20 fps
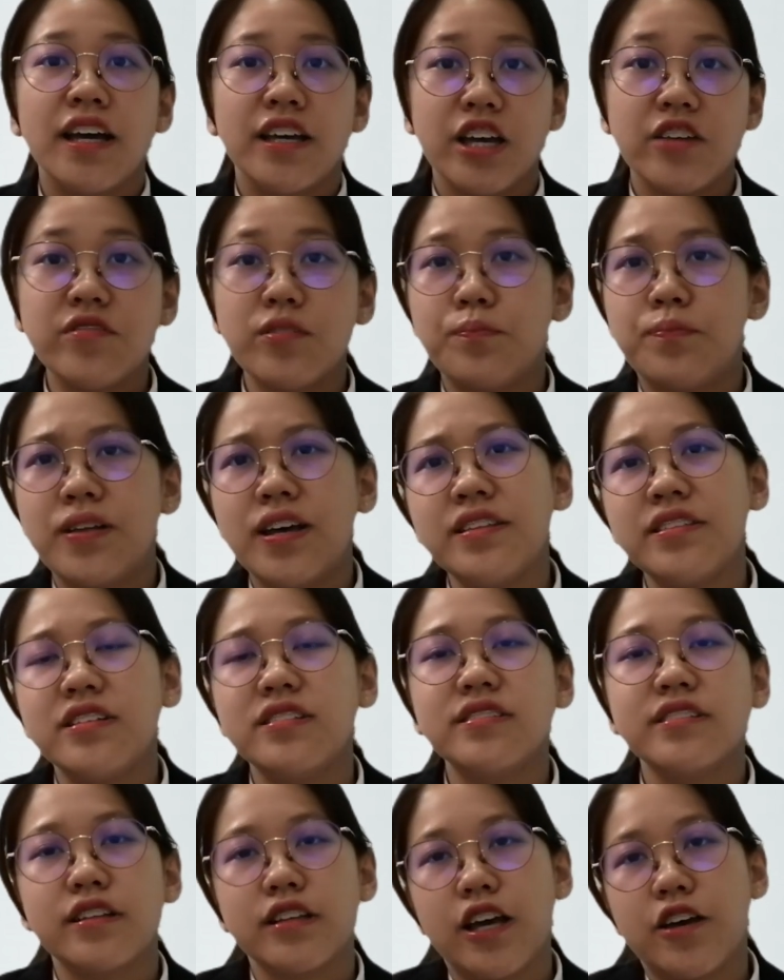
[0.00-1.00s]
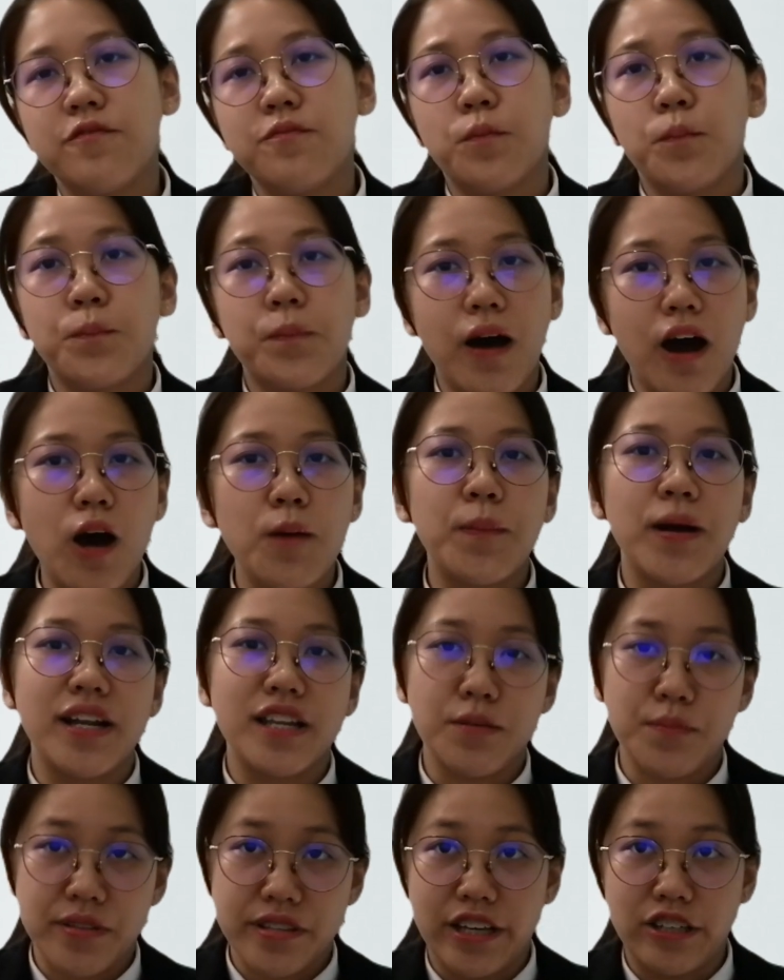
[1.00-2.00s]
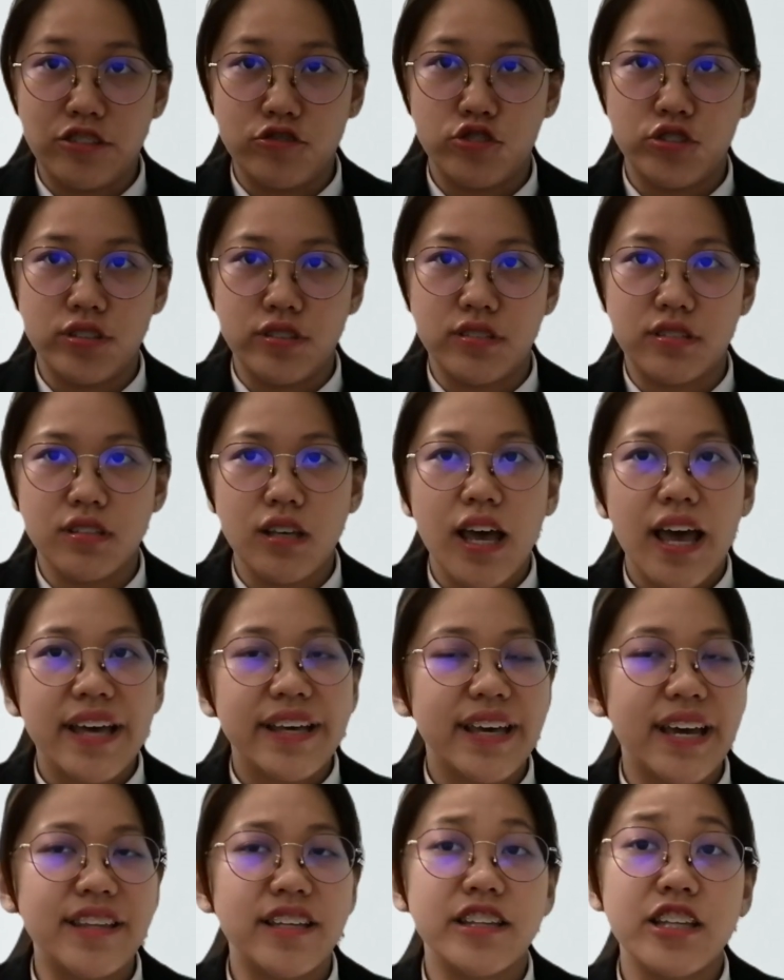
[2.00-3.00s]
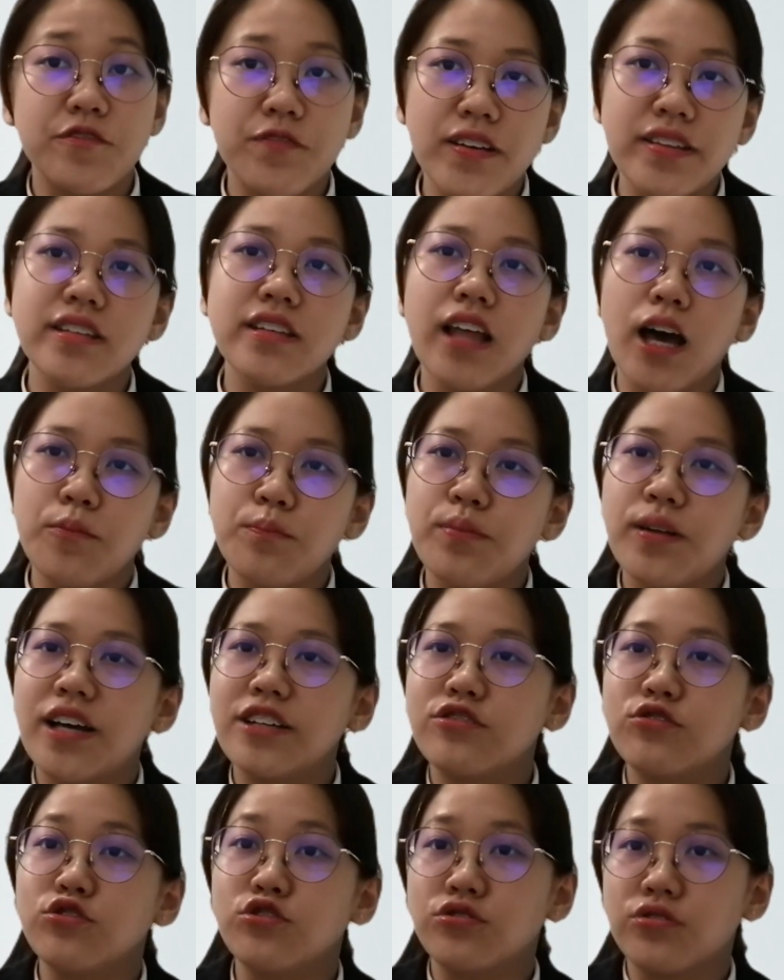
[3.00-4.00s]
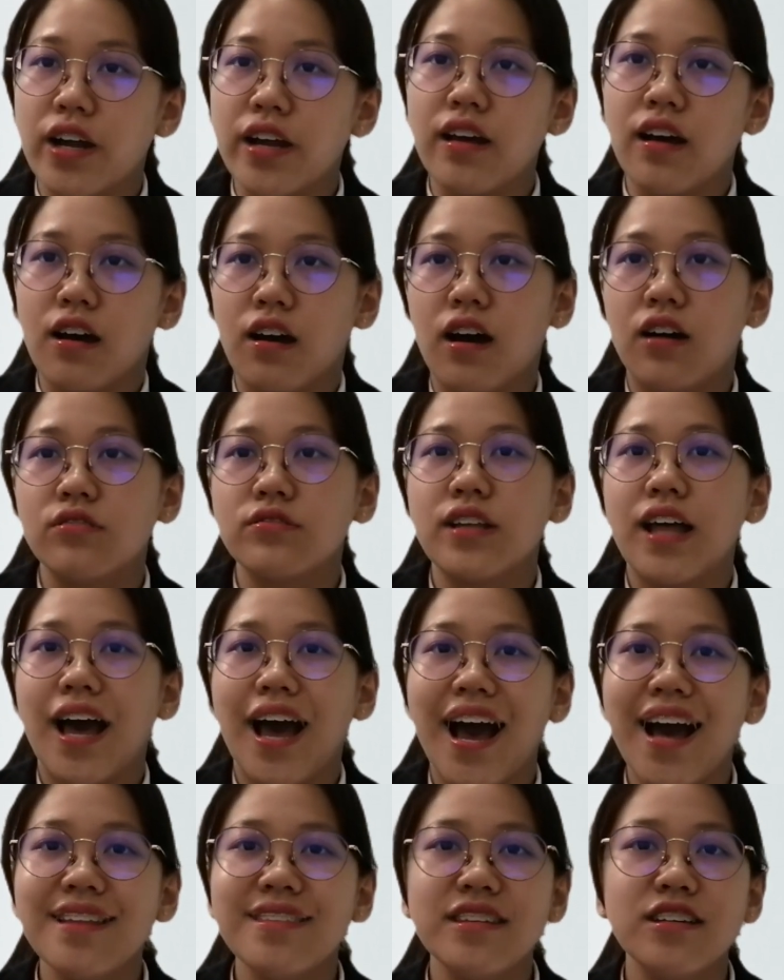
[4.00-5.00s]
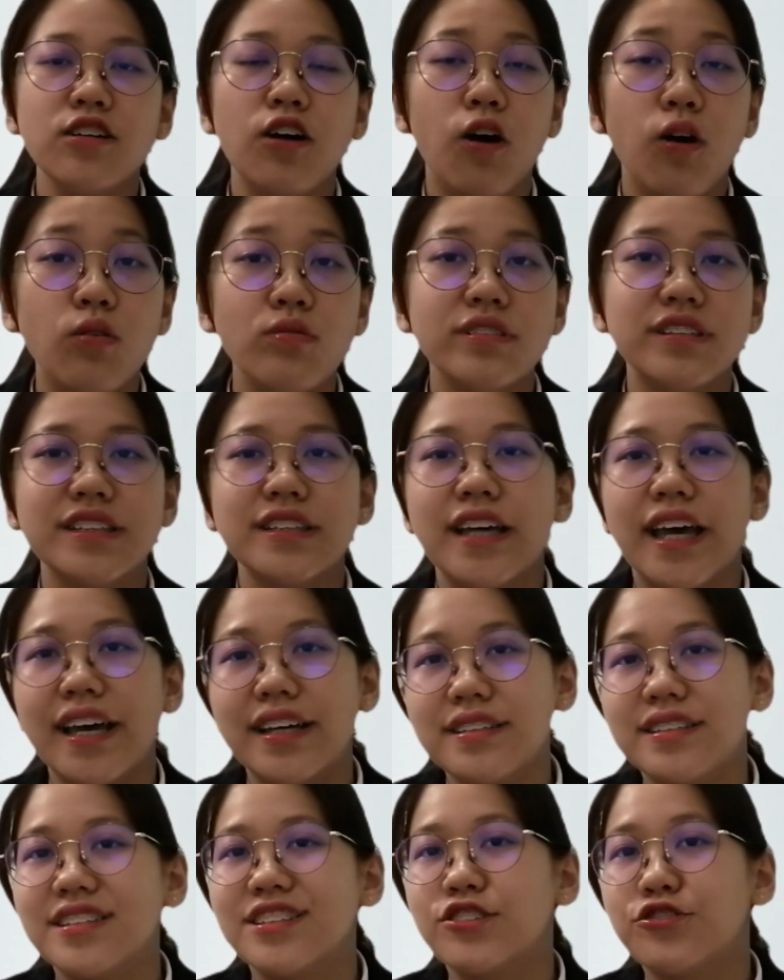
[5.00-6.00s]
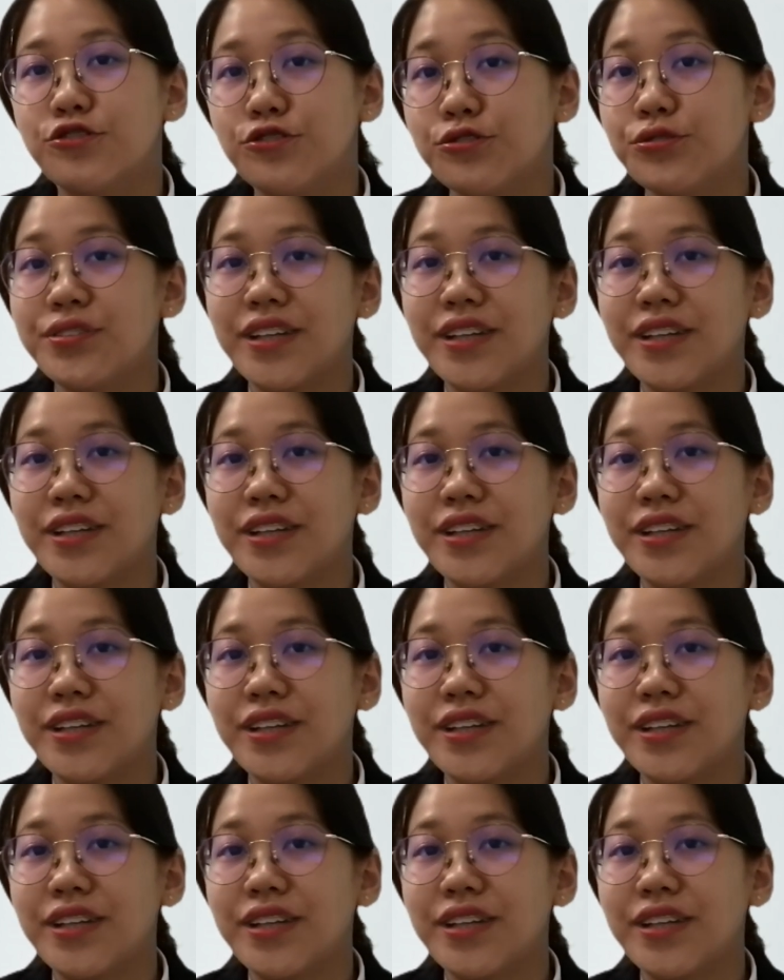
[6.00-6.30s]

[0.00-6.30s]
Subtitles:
If the plaintiff's claim barred by limitations, can the defendant apply to strike out under Order Acting Rule